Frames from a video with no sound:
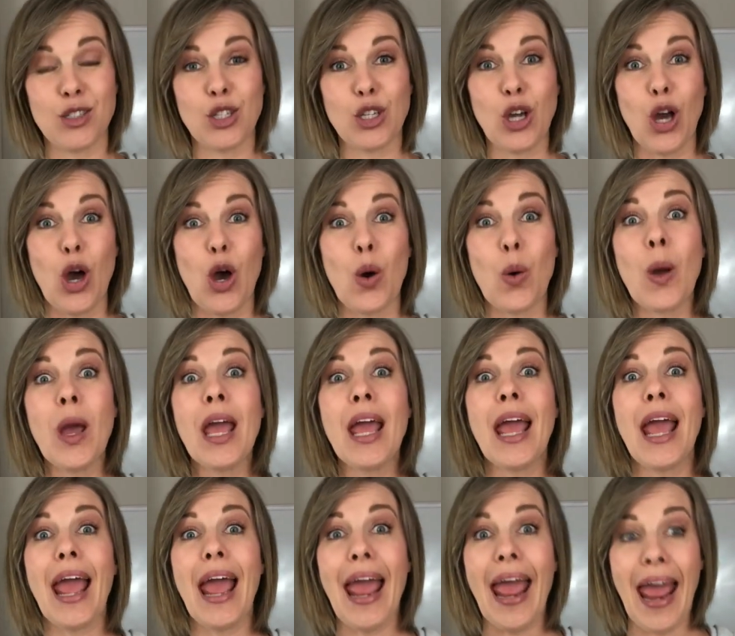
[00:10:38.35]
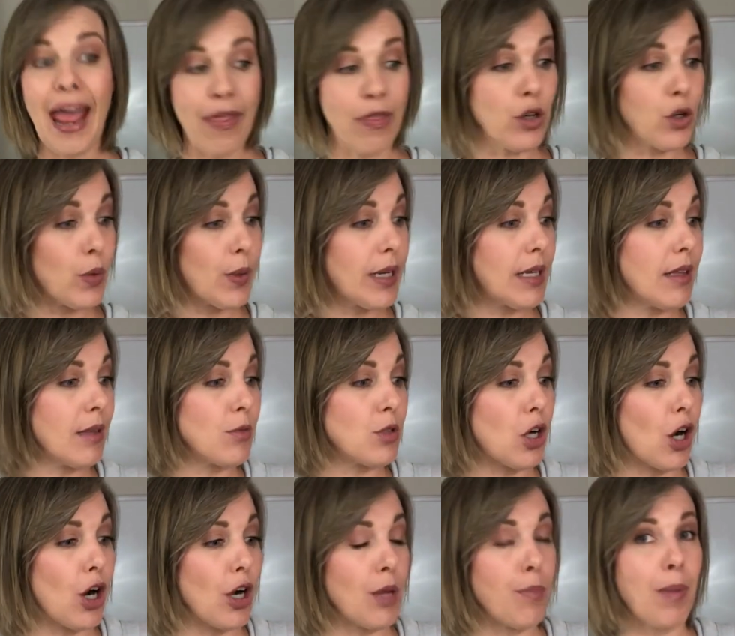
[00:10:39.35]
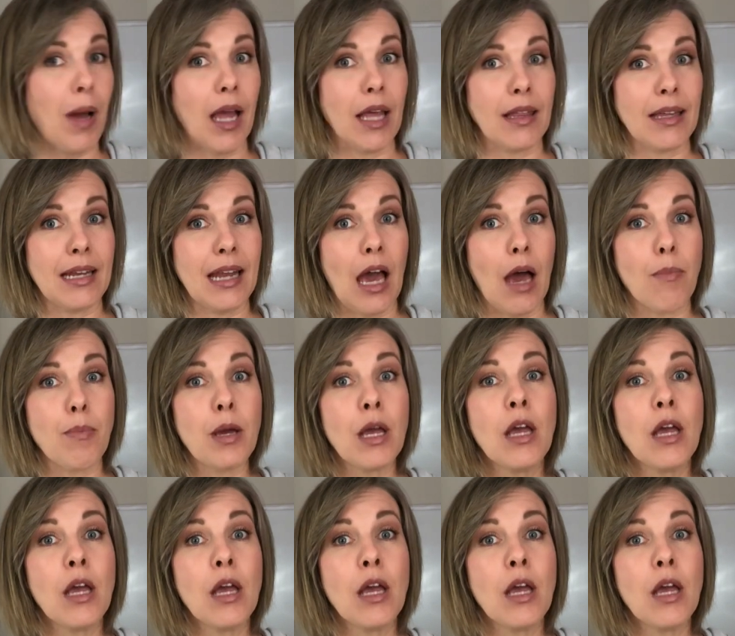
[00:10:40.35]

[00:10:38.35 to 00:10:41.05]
to go and the curriculum's already piling up.